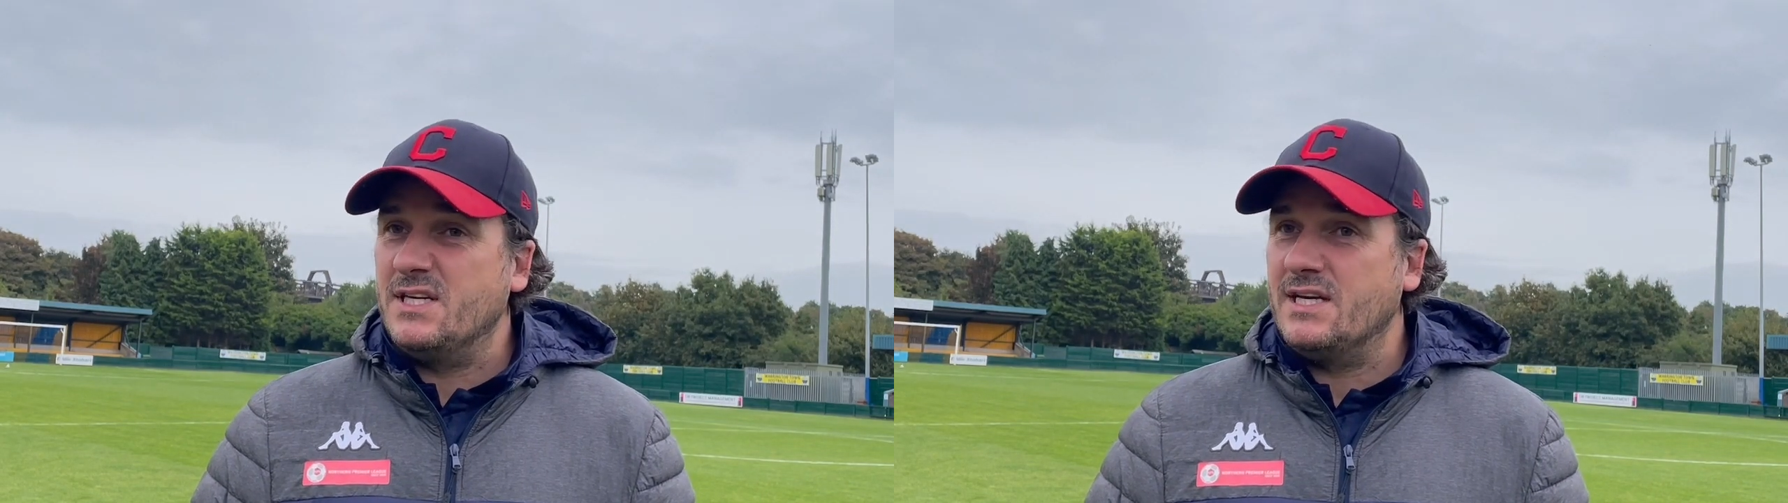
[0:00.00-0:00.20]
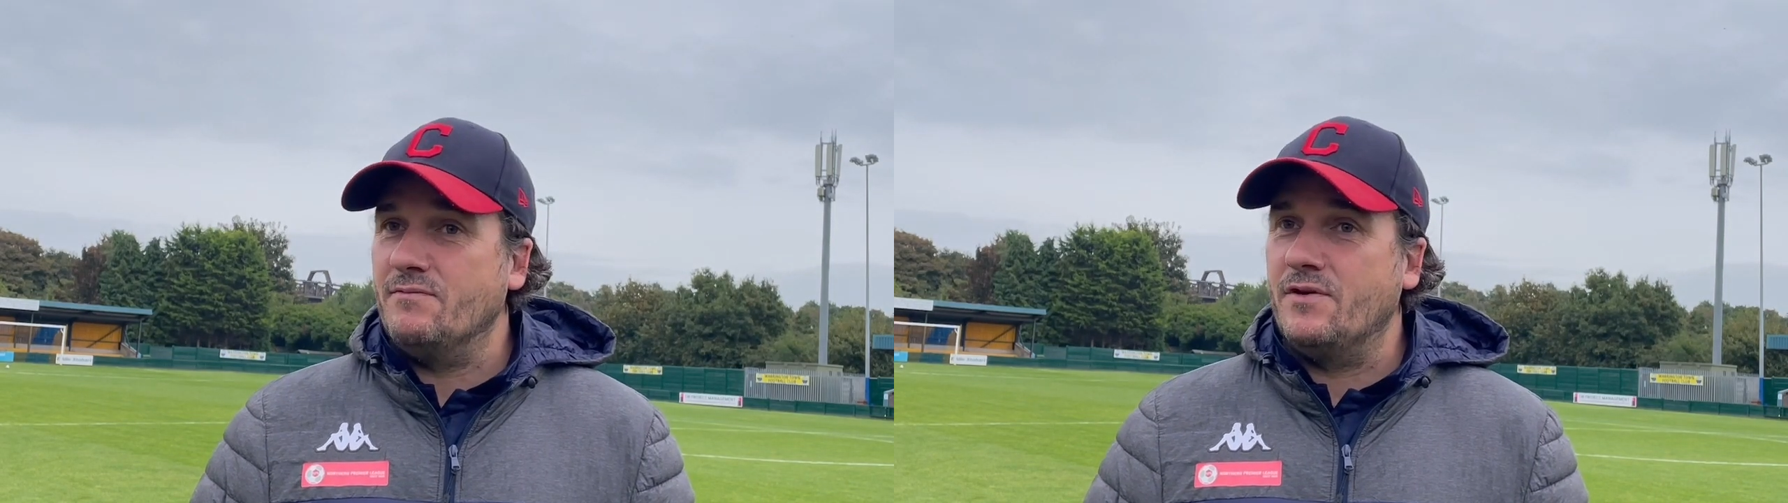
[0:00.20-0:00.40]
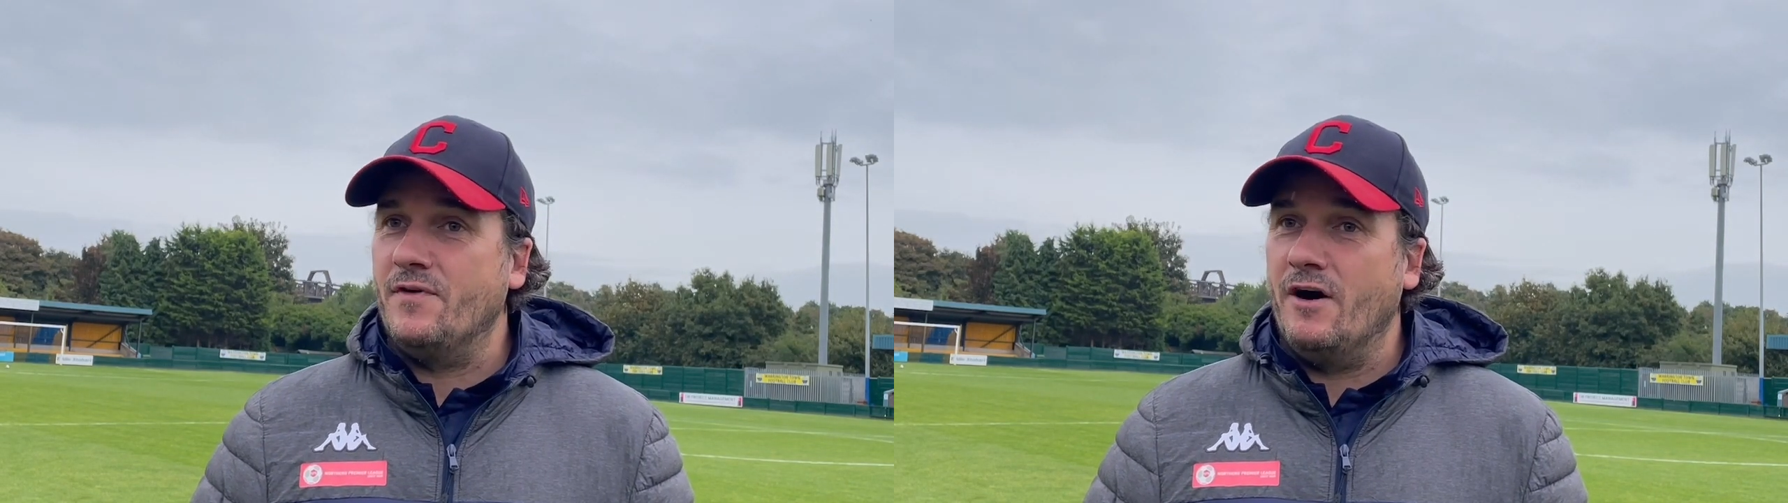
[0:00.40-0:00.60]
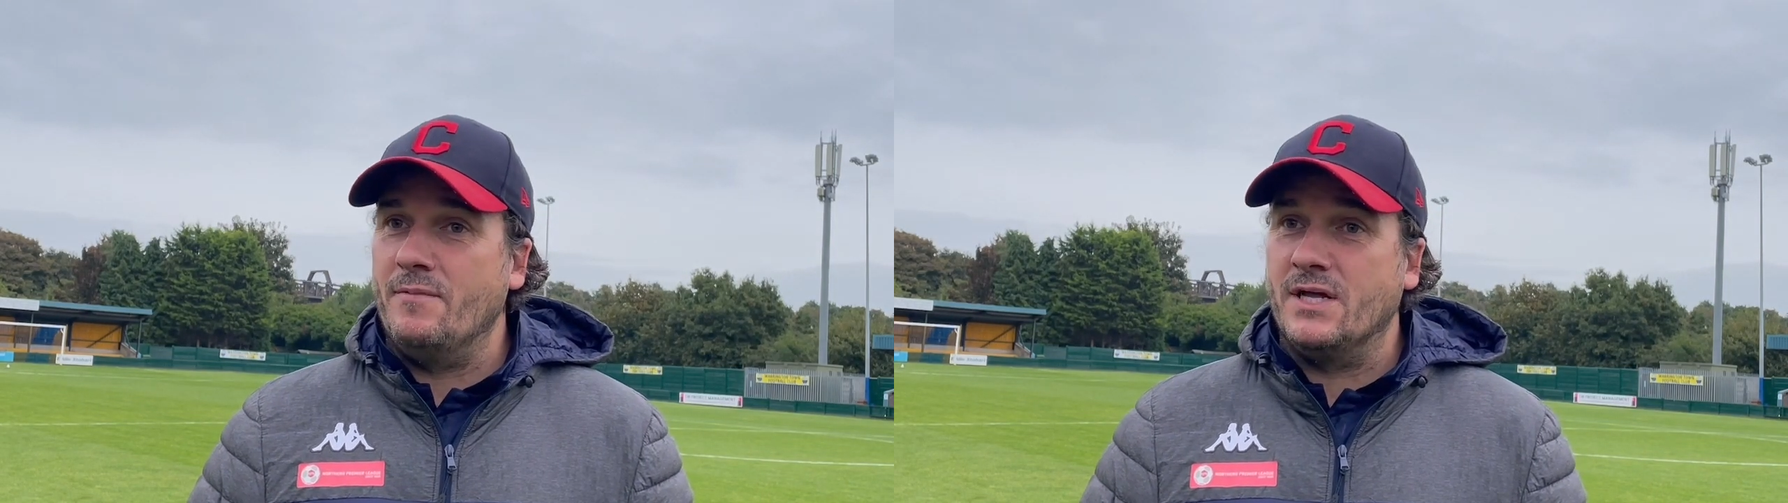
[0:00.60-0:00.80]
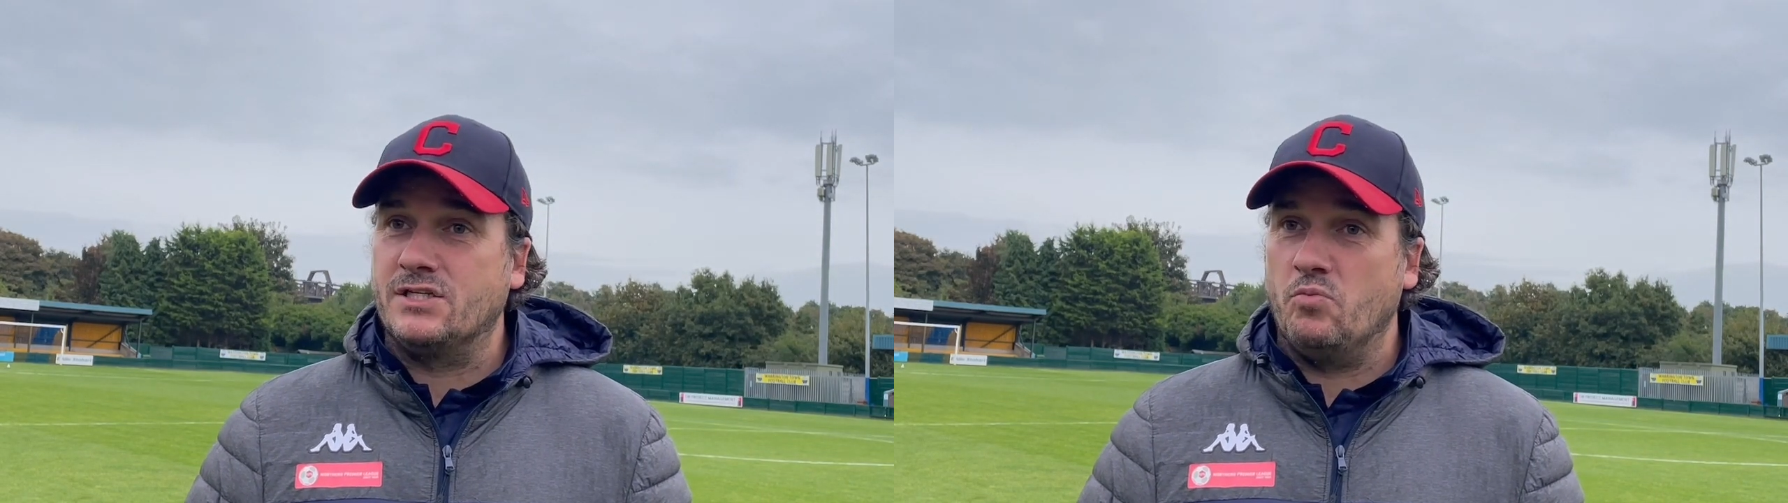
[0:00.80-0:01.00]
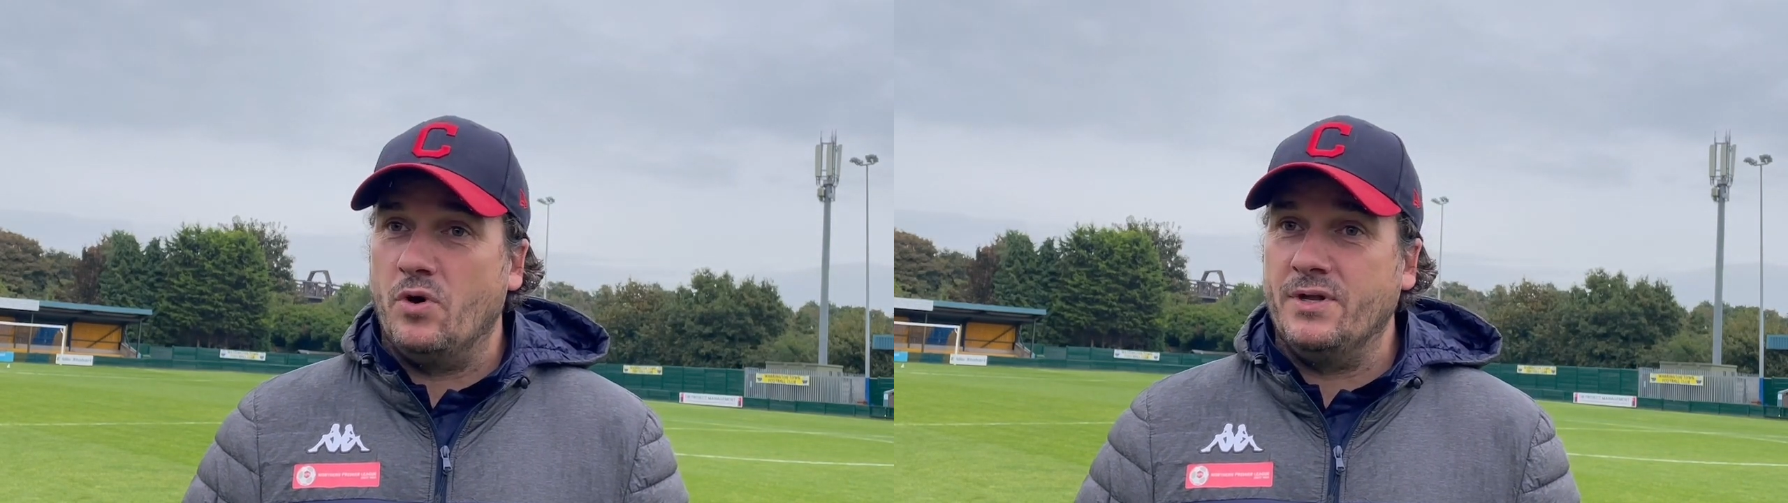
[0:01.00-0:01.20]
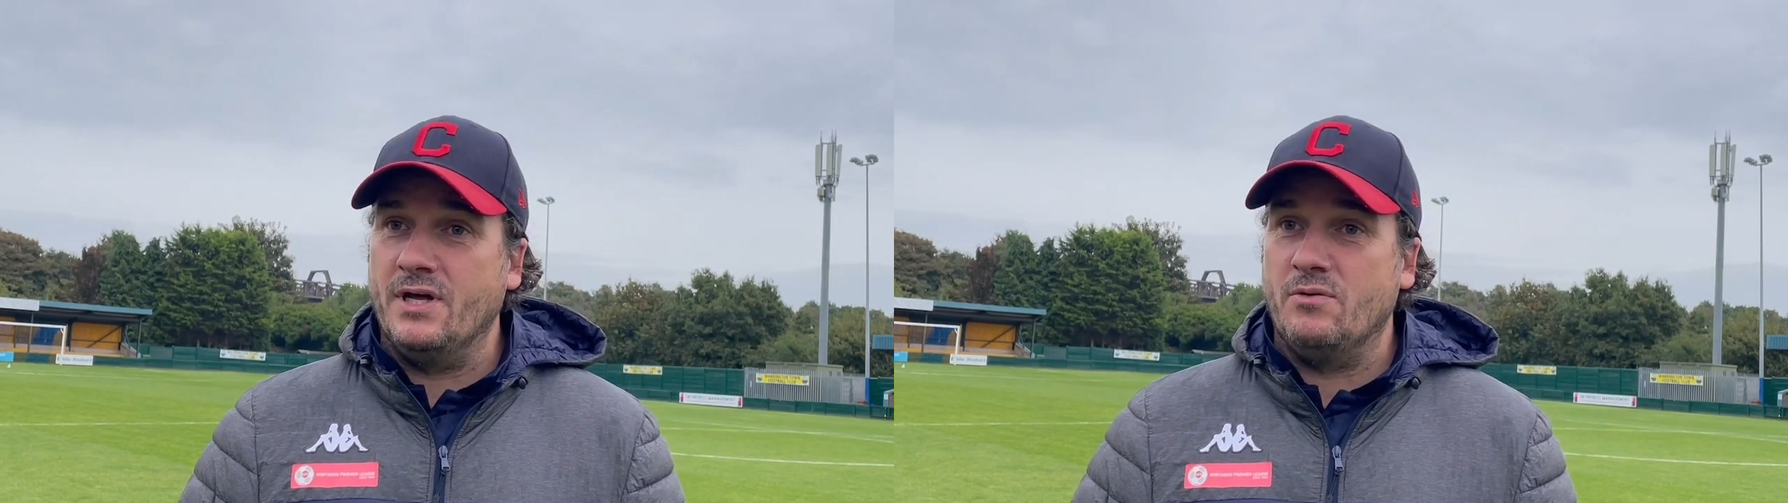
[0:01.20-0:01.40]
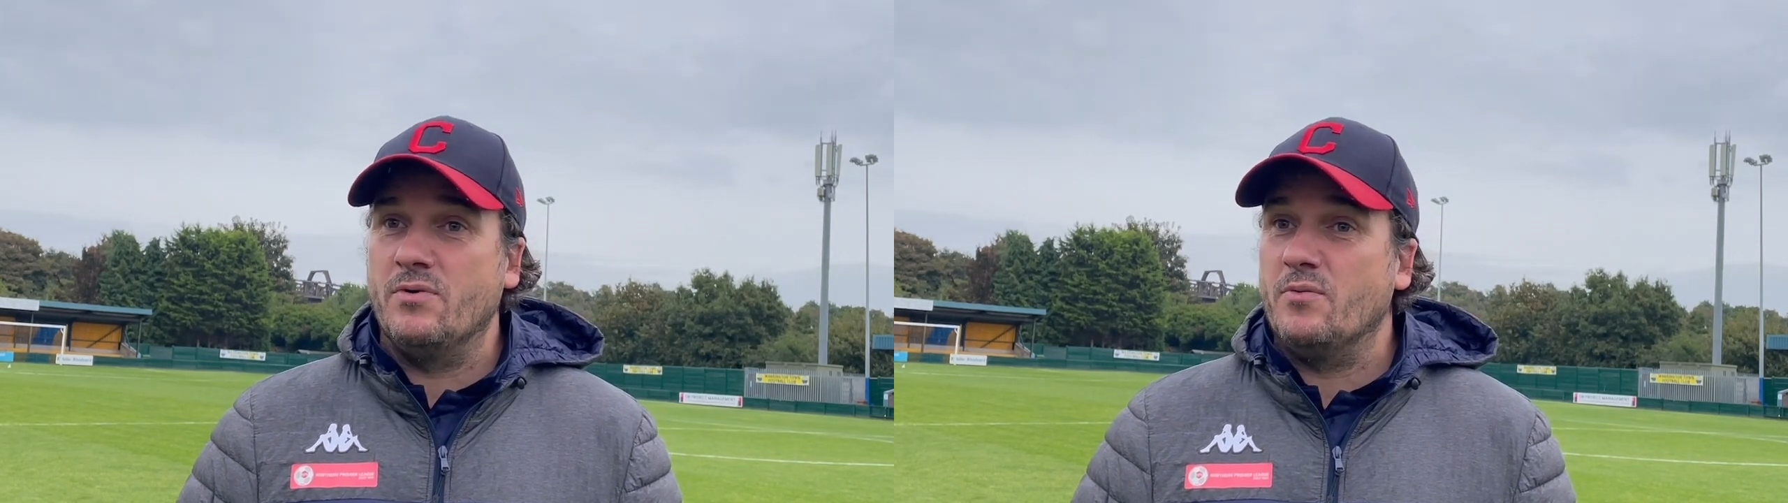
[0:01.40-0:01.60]
75 minutes at
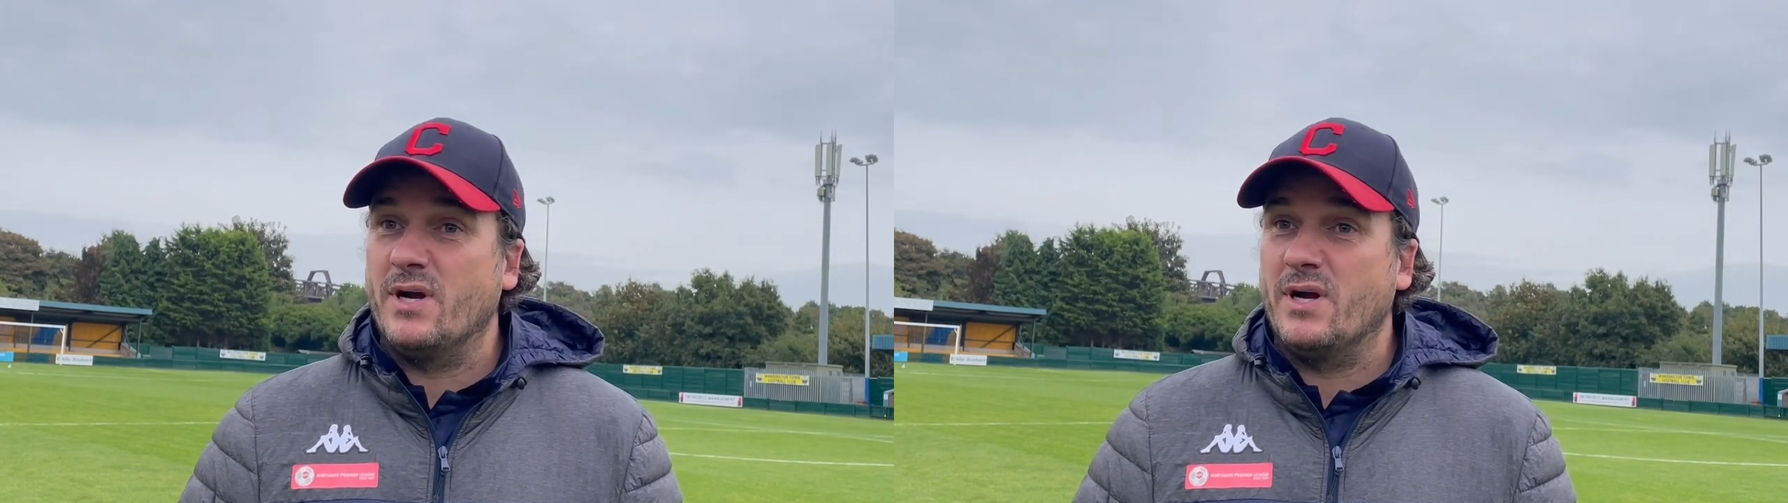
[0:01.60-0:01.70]
1-0,